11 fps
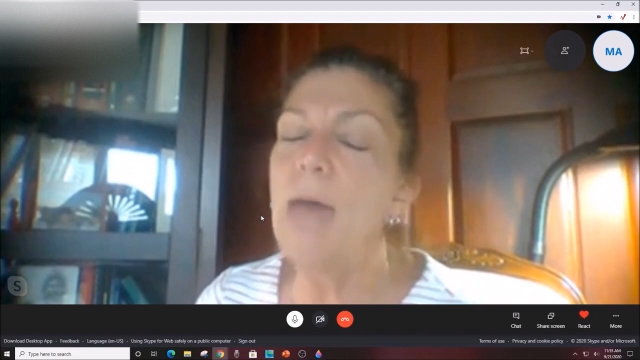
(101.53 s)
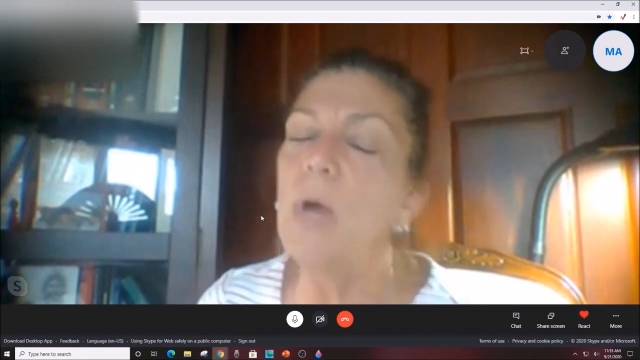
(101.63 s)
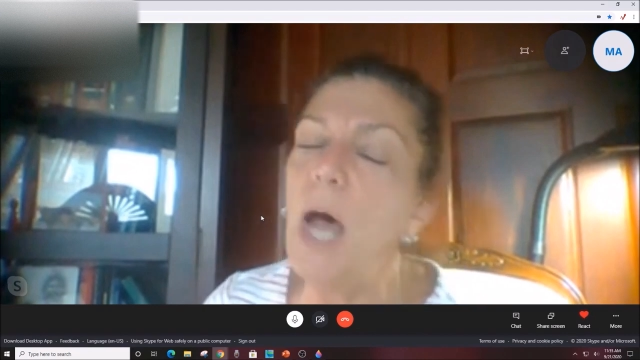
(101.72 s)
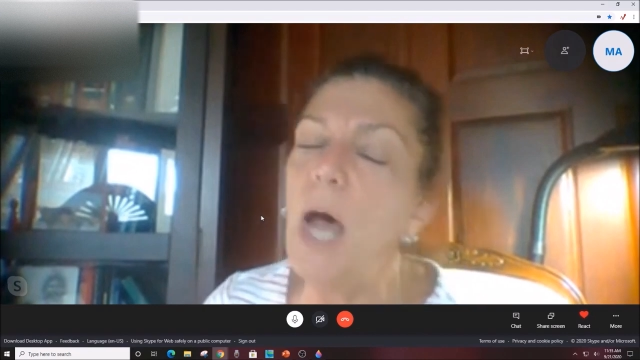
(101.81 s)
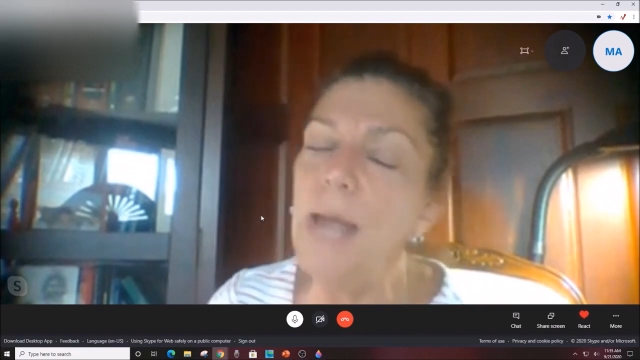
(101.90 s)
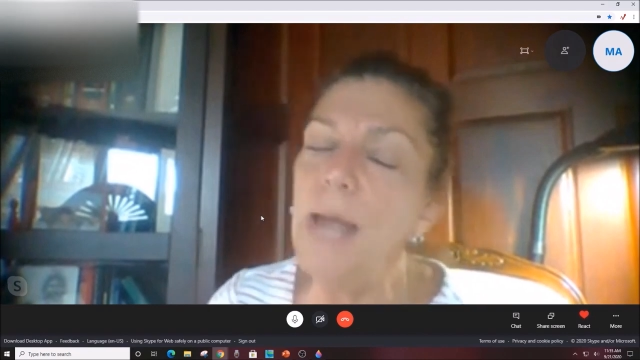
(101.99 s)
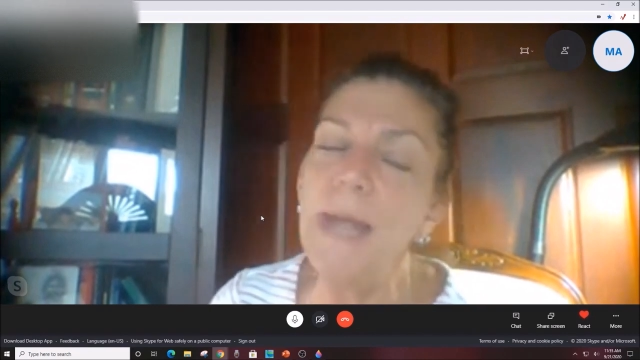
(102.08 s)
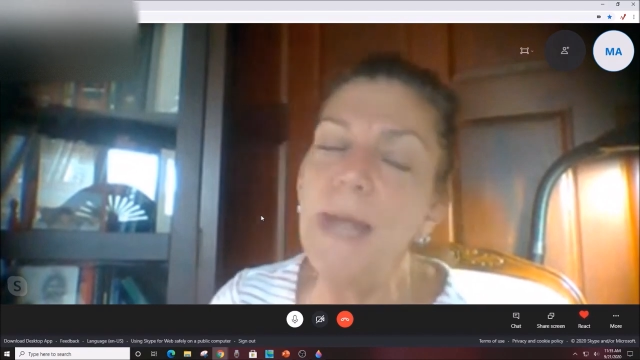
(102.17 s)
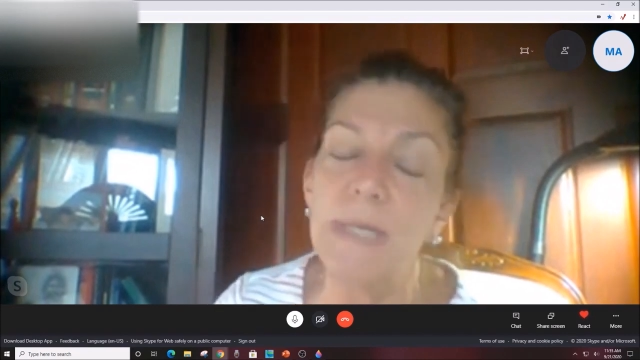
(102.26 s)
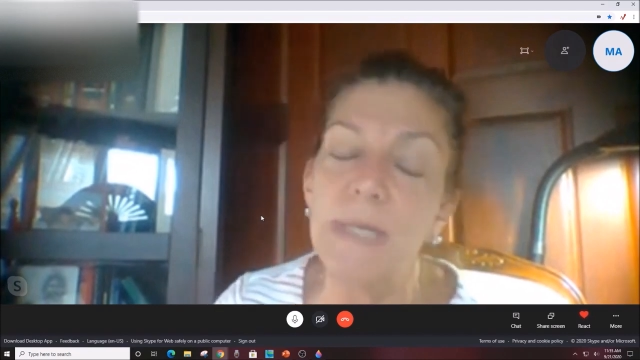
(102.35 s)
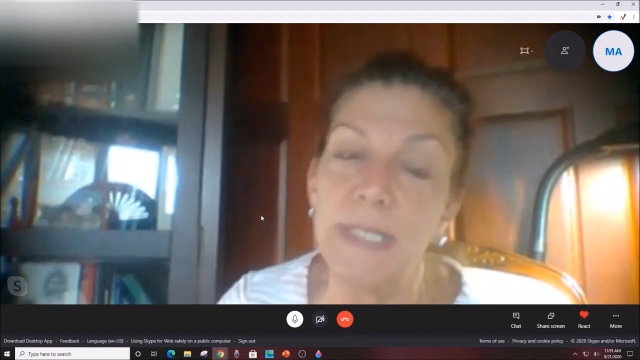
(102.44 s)
And what I
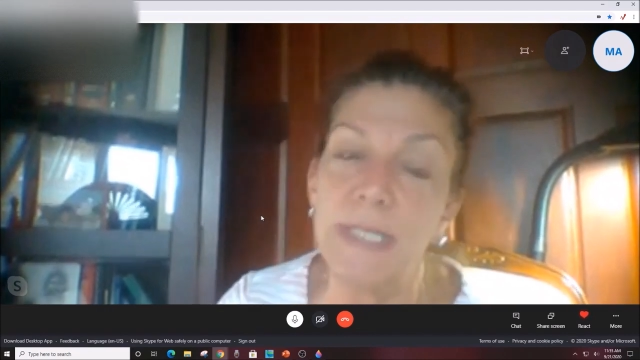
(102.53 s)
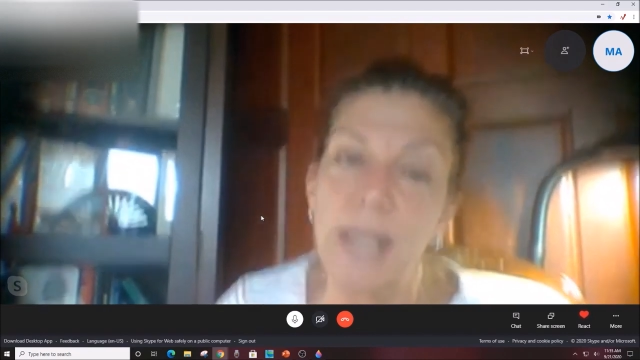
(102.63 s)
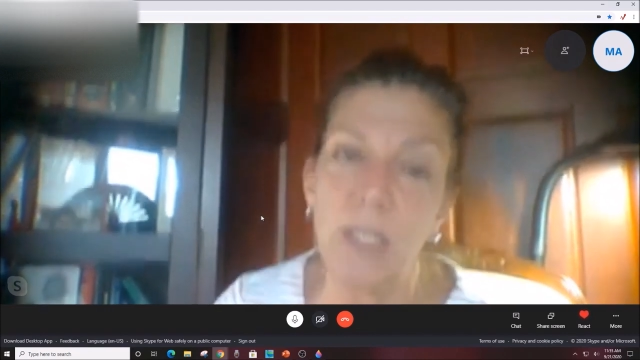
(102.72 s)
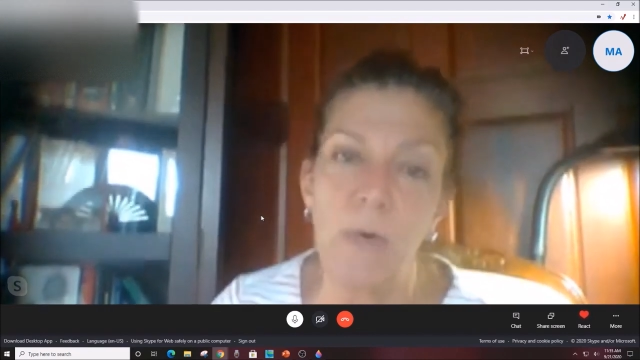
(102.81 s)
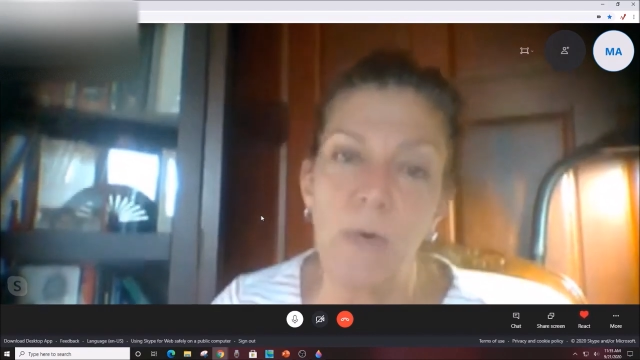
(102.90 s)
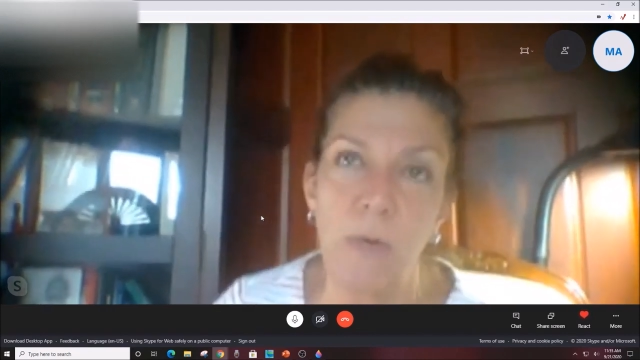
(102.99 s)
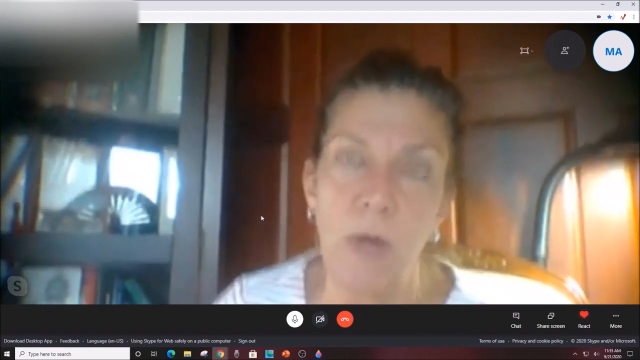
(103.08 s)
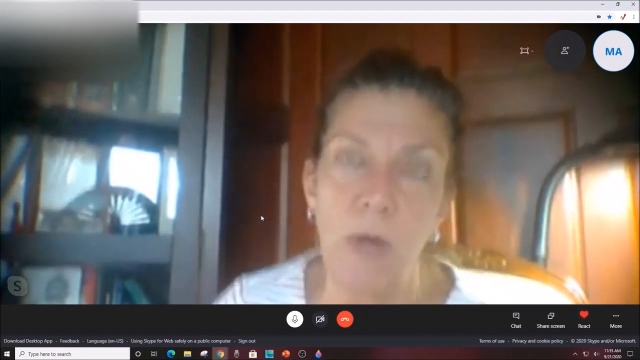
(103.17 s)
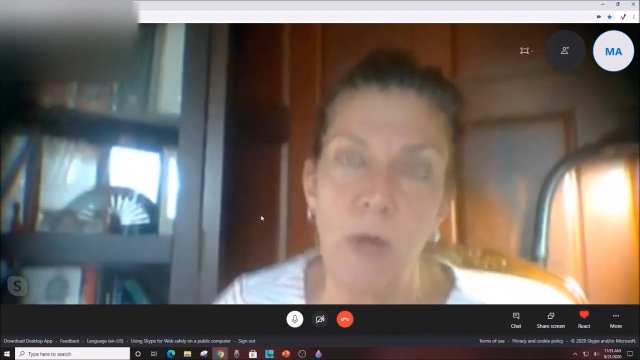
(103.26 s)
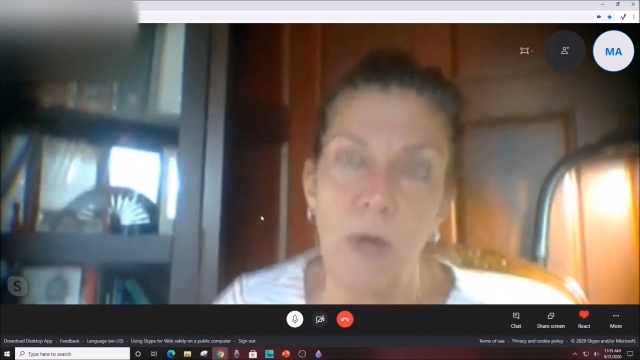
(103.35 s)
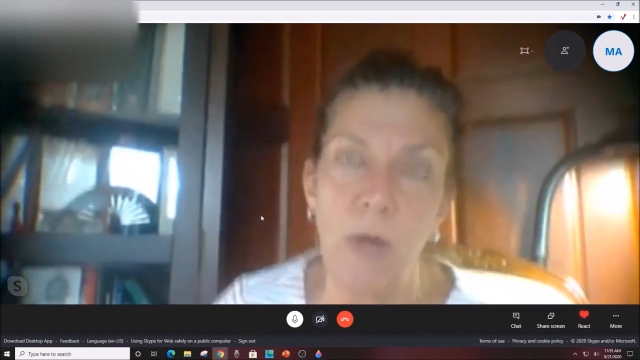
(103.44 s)
made the mistake
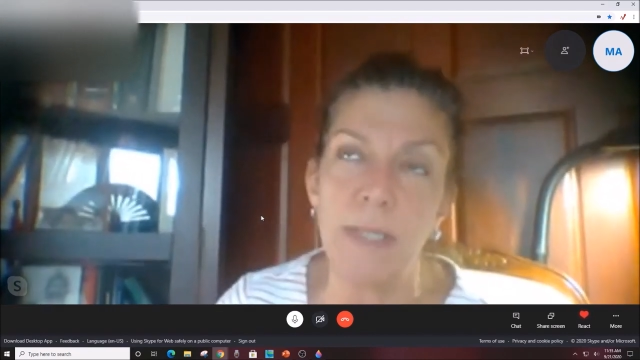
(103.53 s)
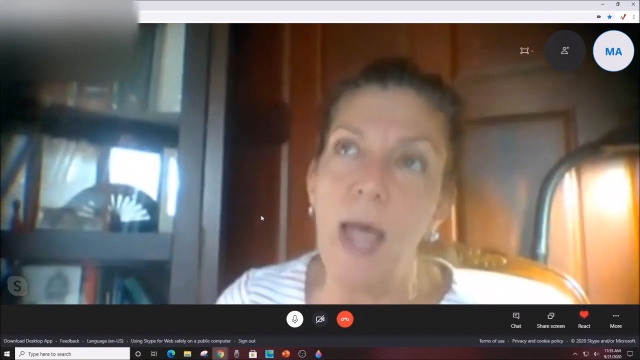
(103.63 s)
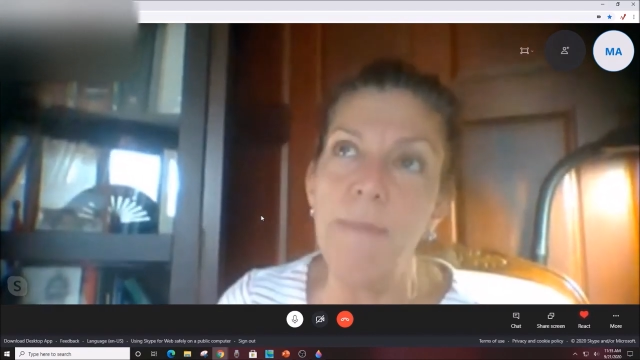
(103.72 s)
doing was